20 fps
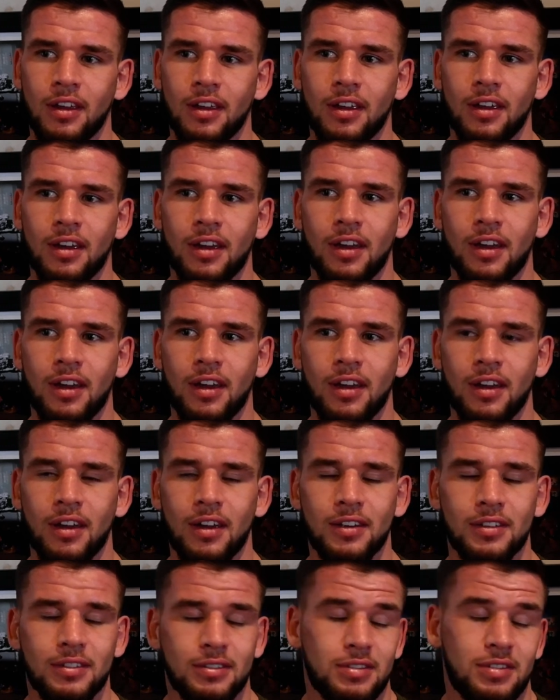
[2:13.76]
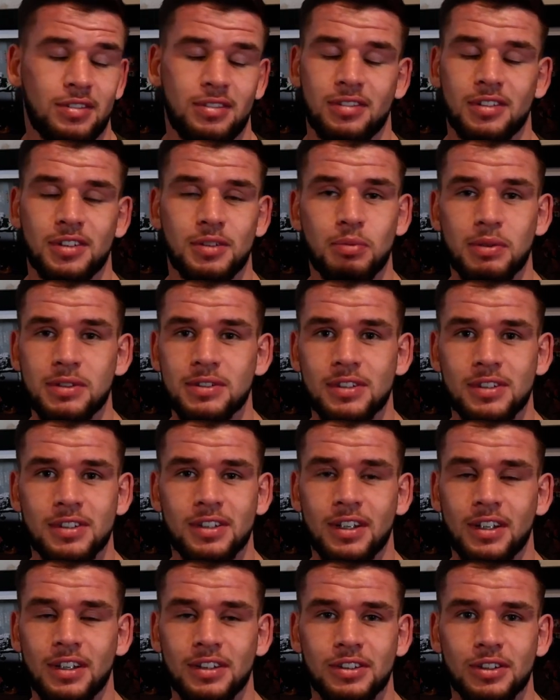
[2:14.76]
But it's business,
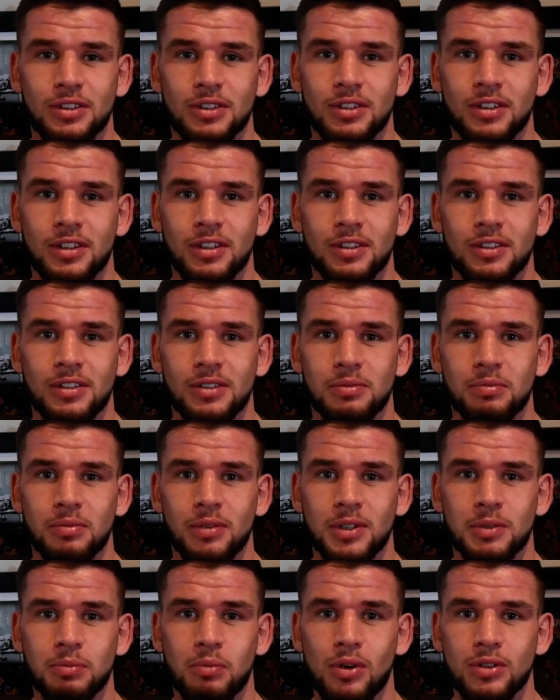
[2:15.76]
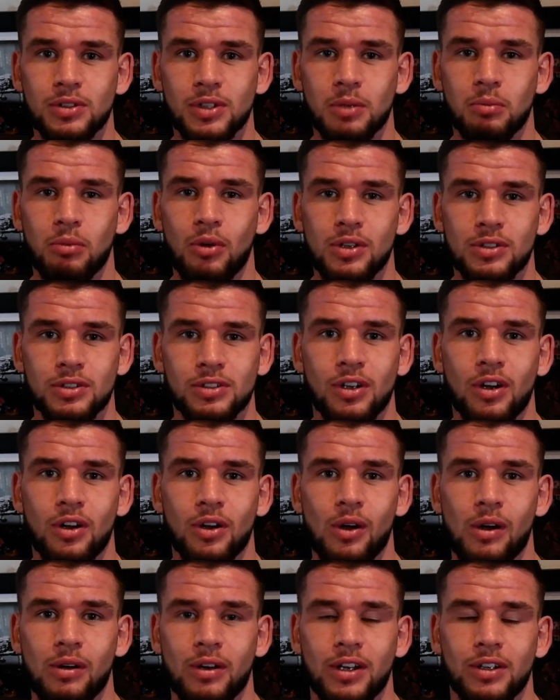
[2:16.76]
innit? It's boxing. The boys got to go
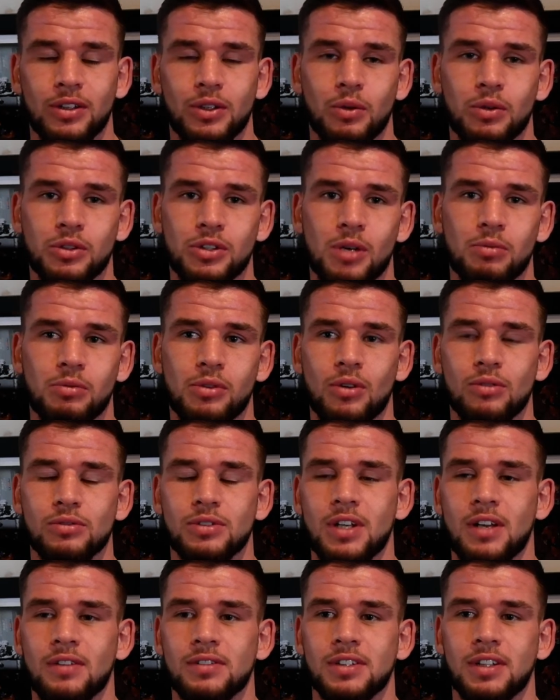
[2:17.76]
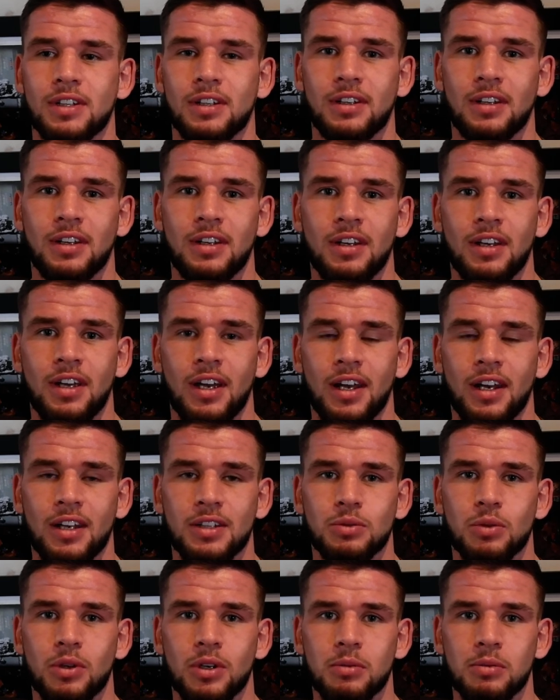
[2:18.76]
out there and do a job for themselves, and that's
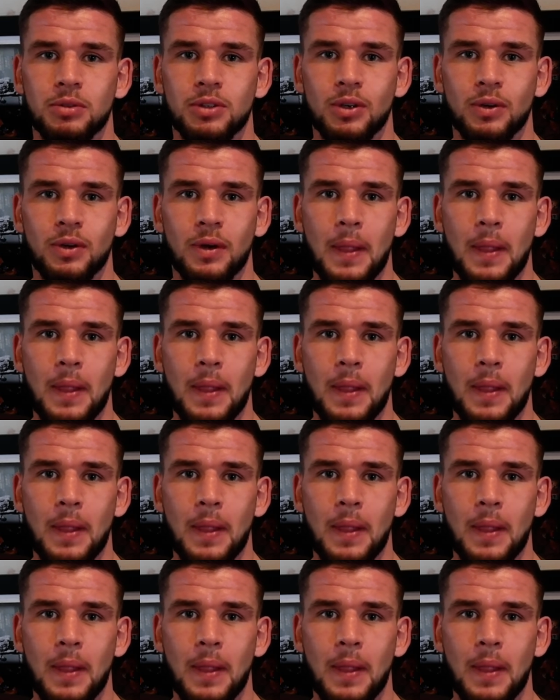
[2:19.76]
what they'll be doing.